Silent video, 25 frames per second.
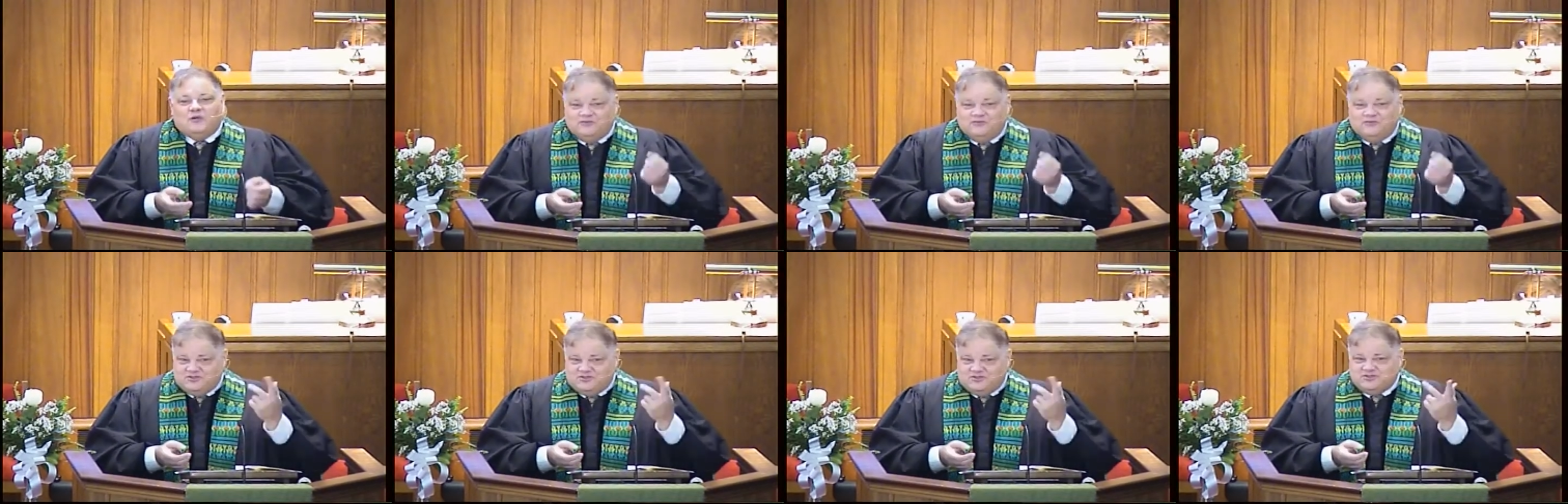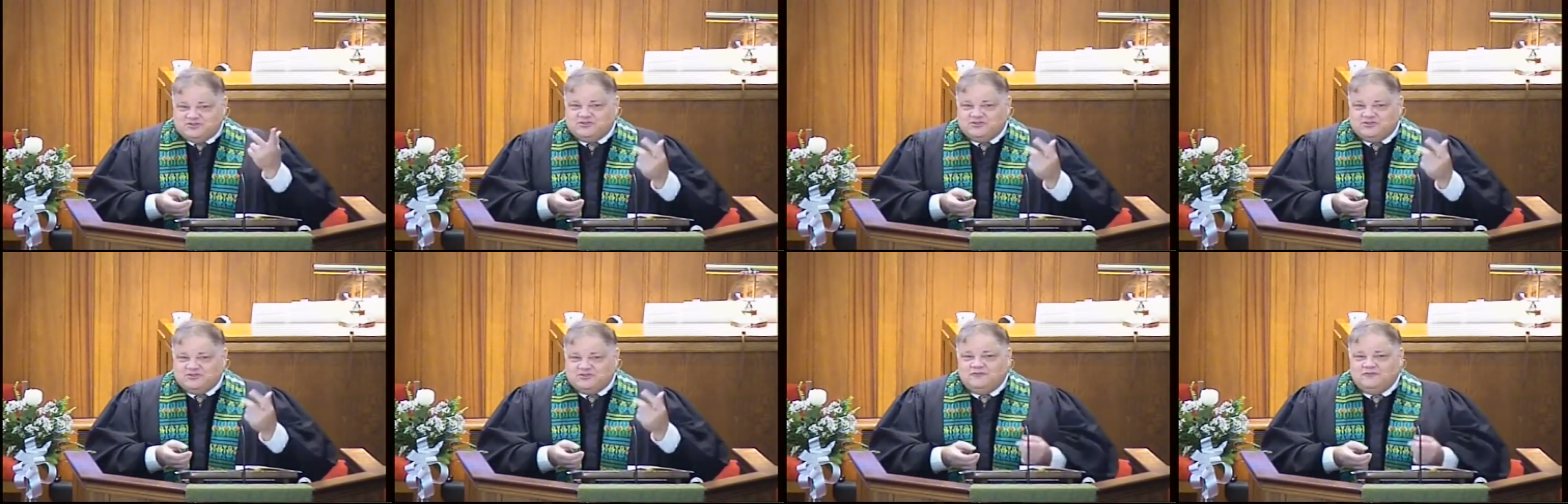this
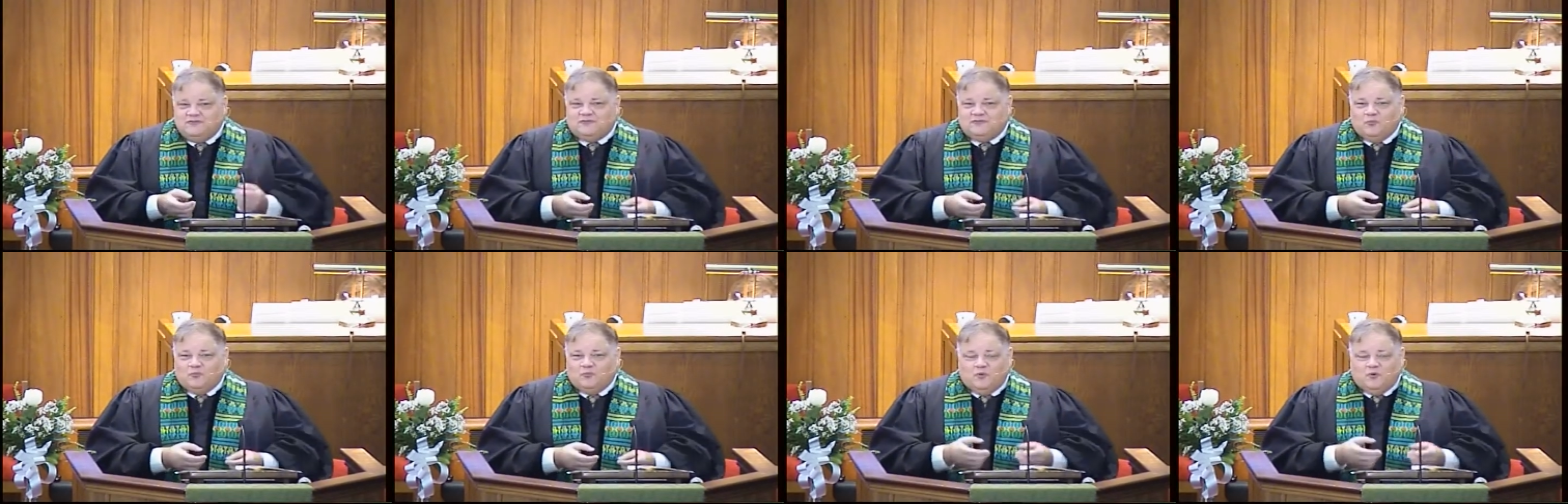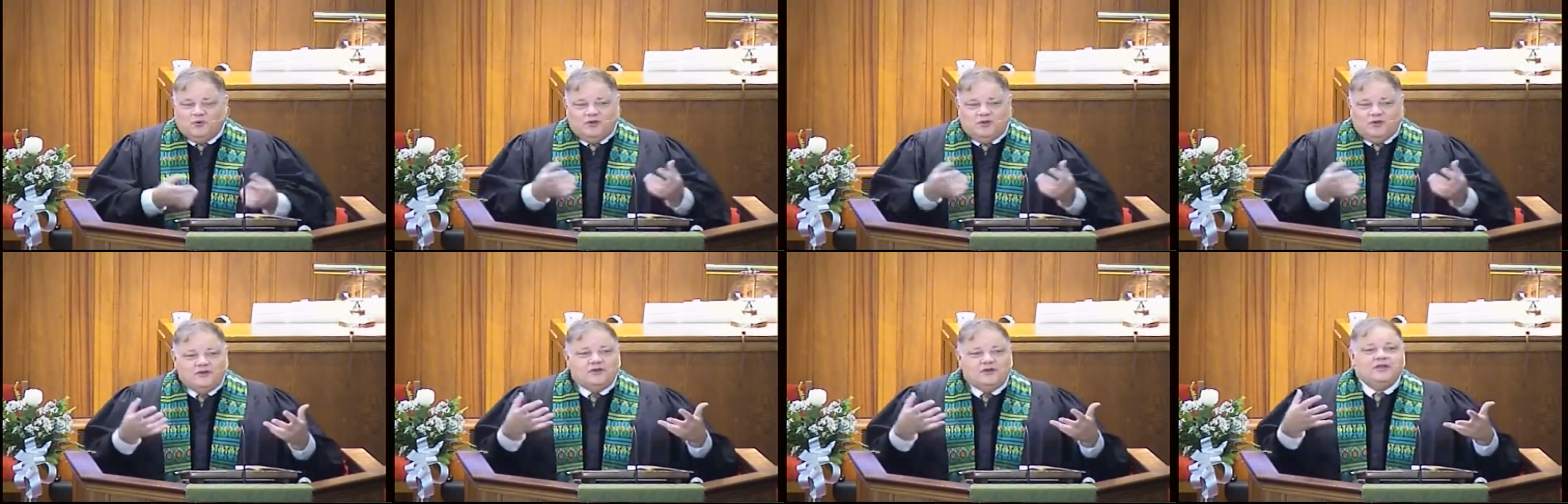two for
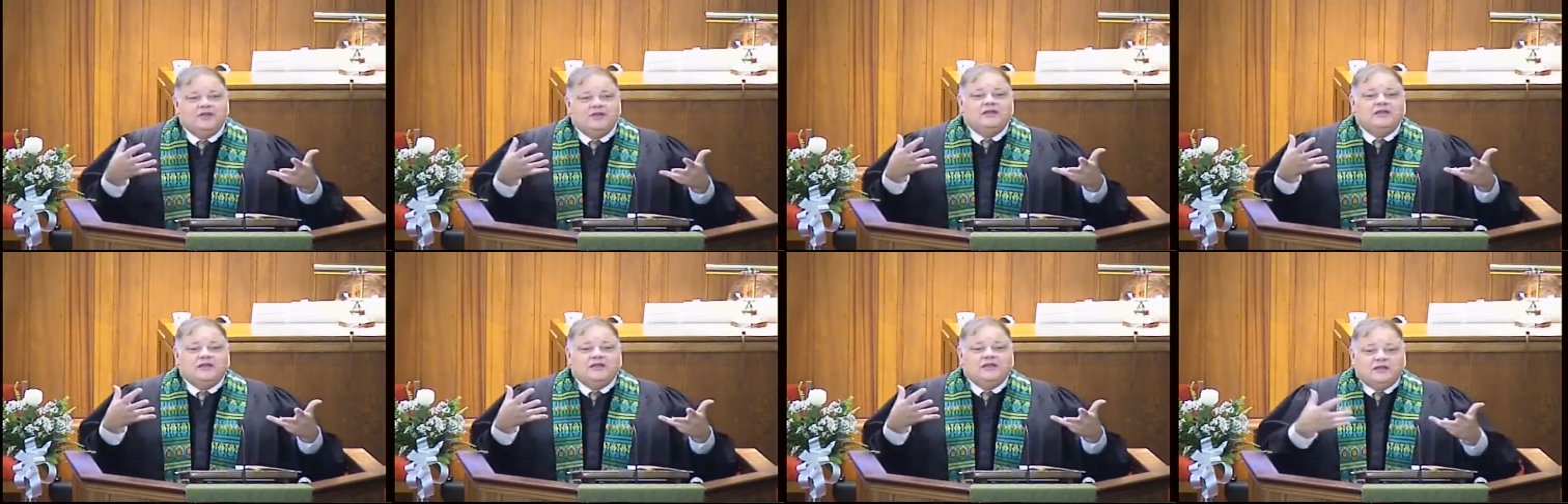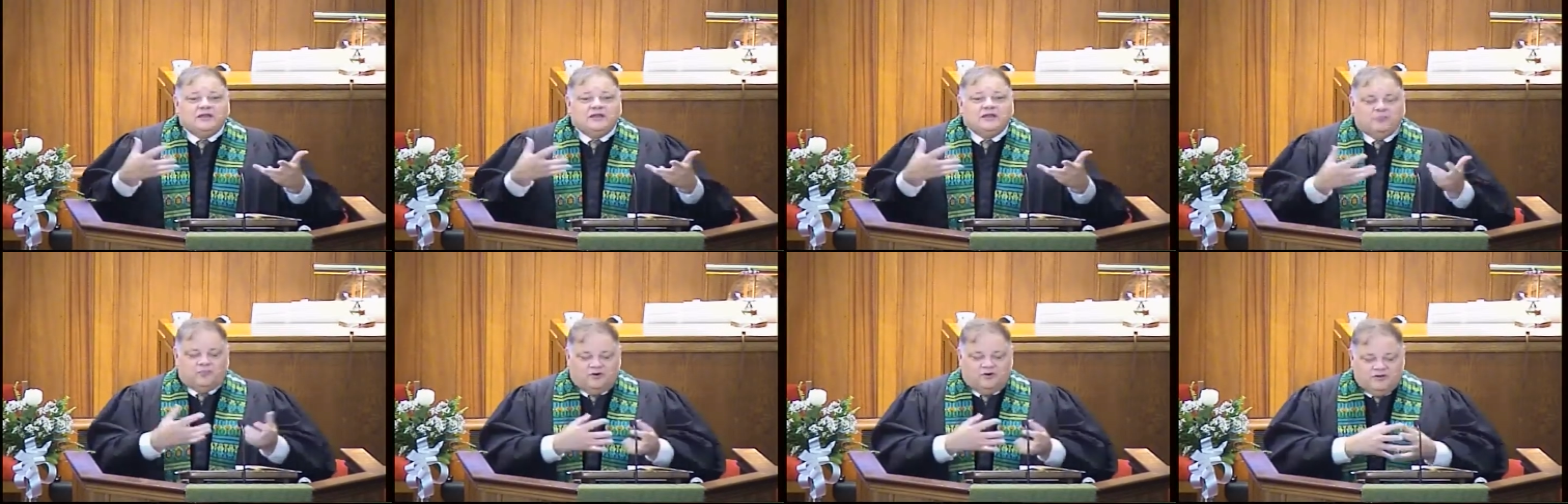one
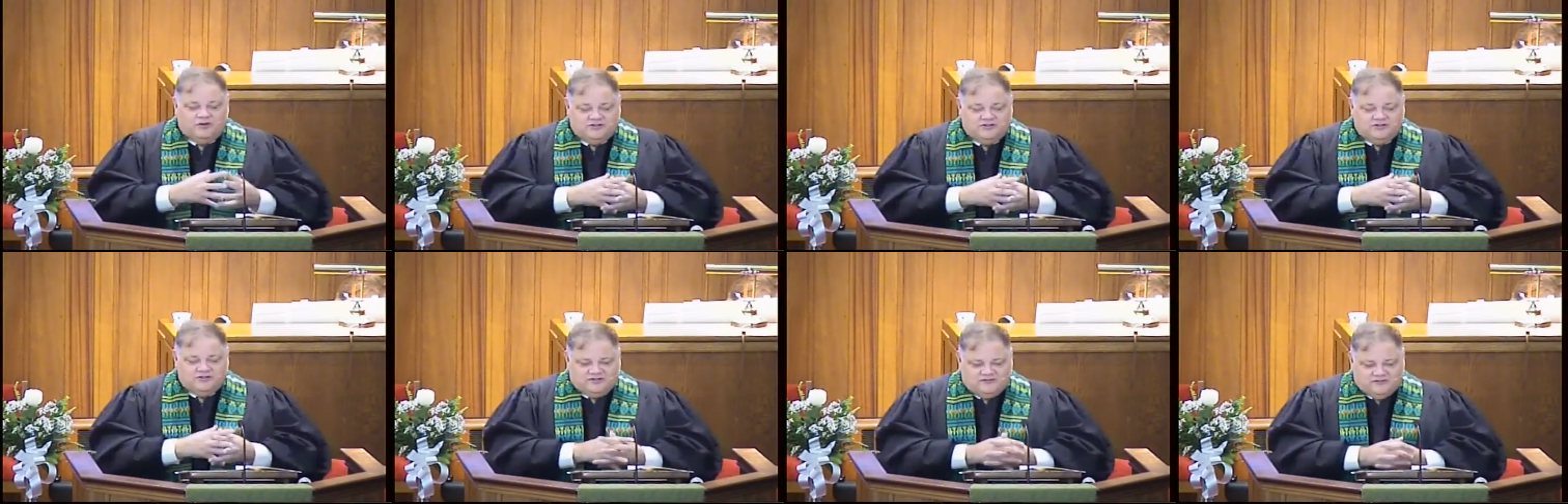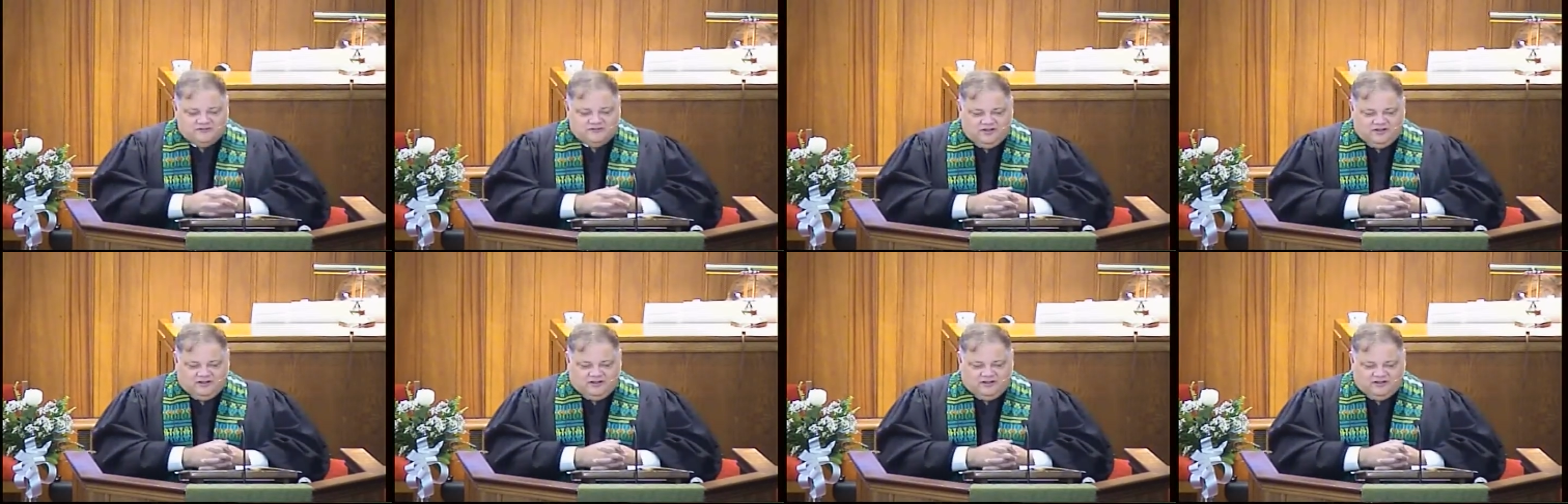embrace of the
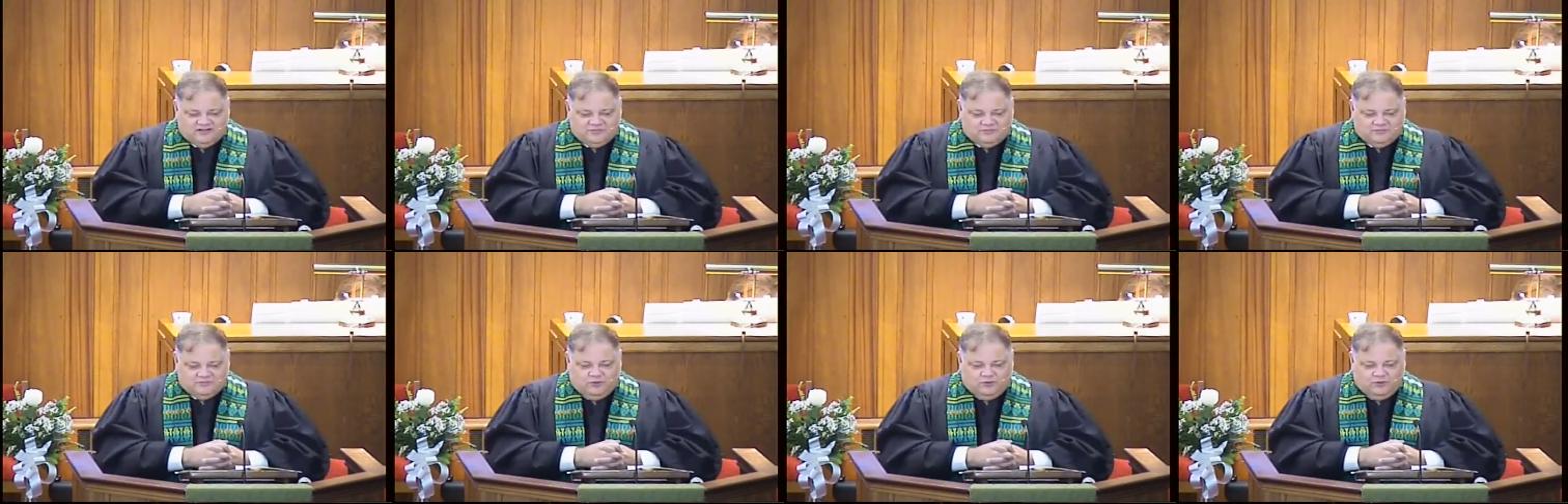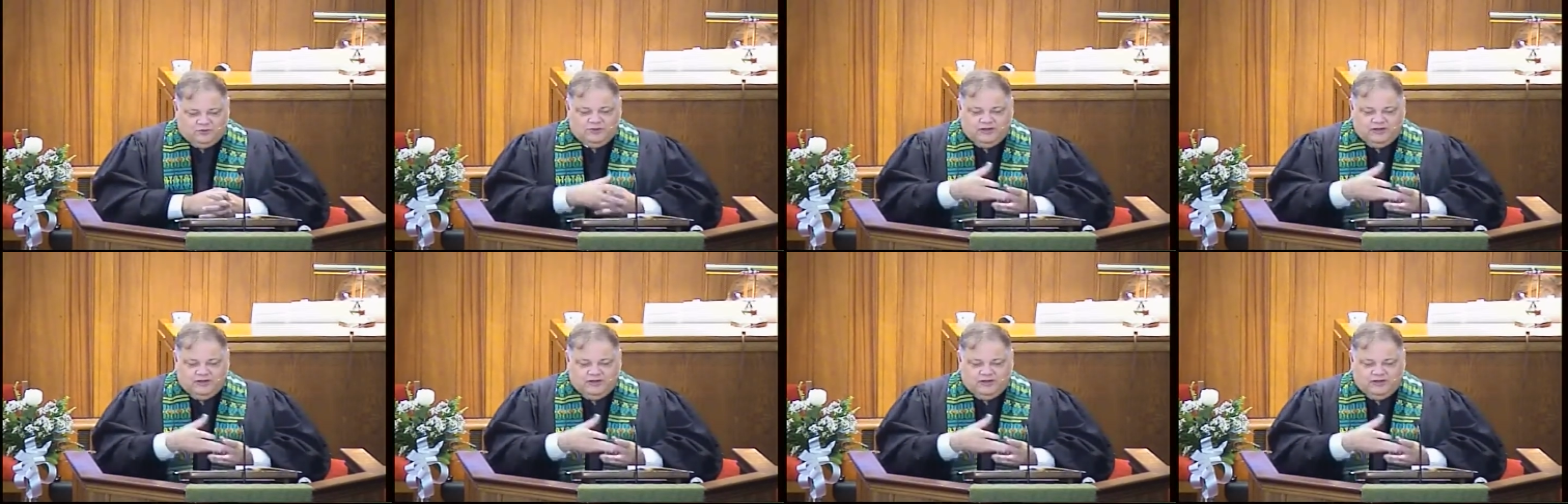gospel.